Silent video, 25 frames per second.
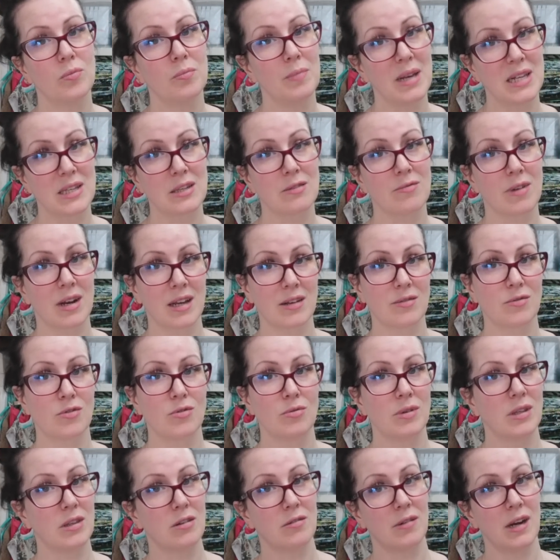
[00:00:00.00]
mess around
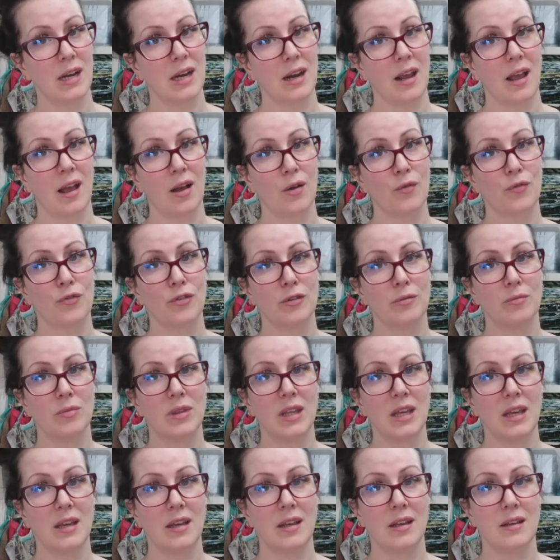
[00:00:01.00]
with grading out from
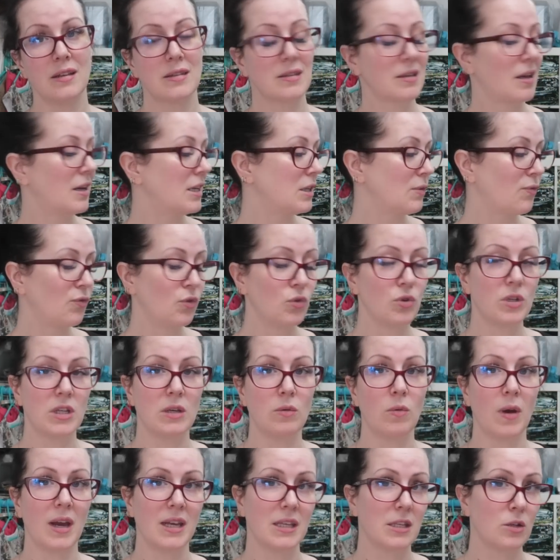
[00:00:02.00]
the size
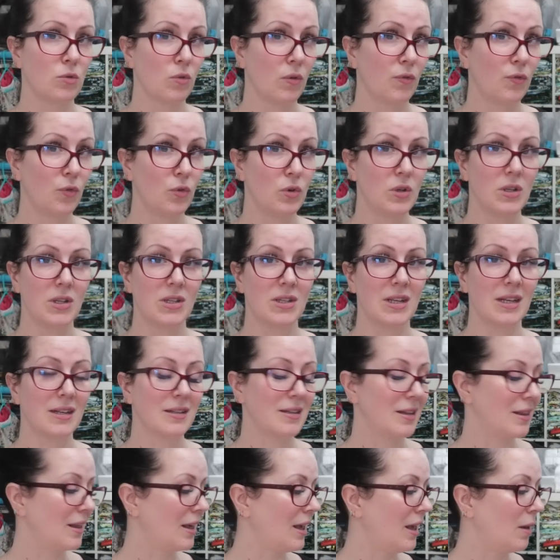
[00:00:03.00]
40 waist to a
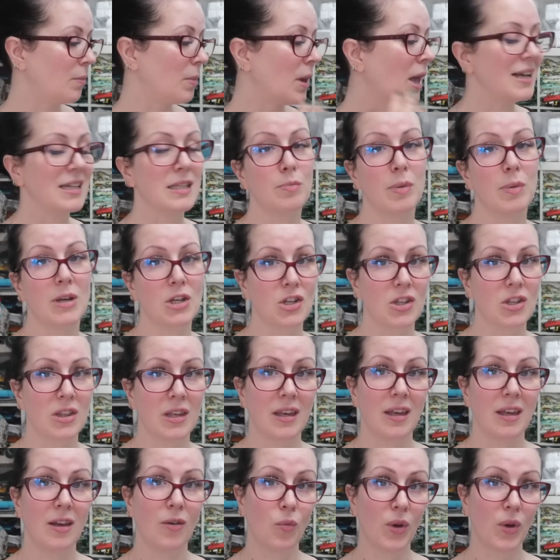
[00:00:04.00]
46 at the hip,
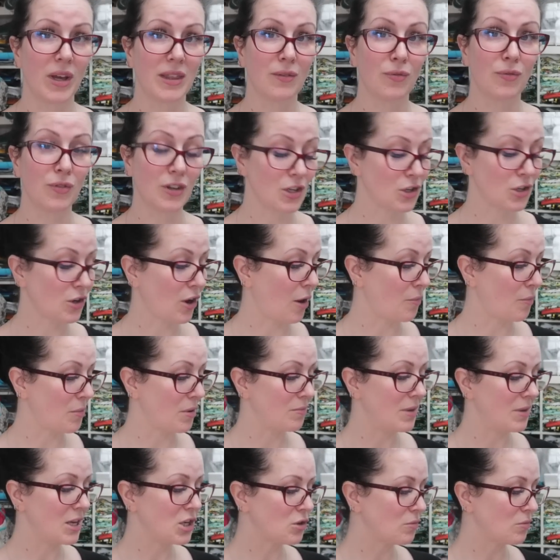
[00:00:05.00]
especially when the finished
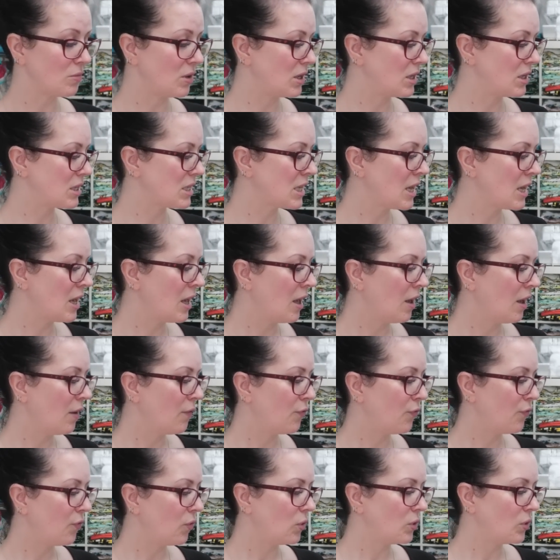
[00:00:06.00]
garment measurement
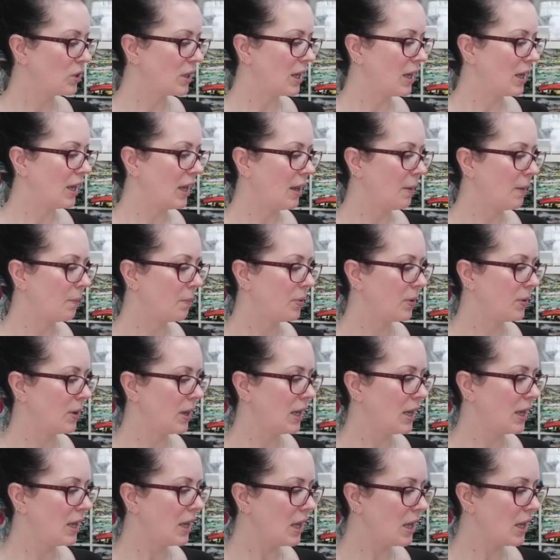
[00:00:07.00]
for the hip
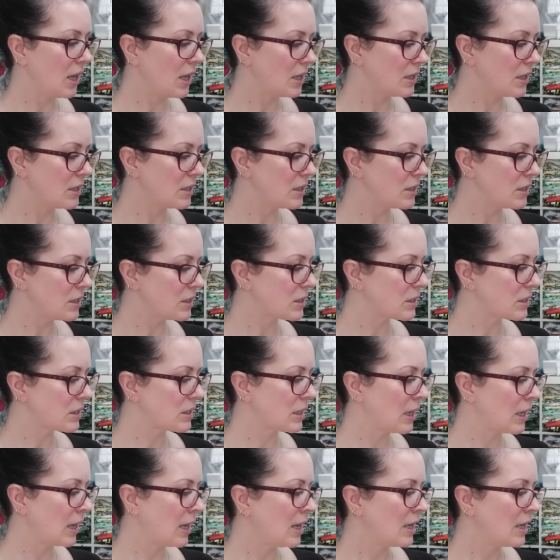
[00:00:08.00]
is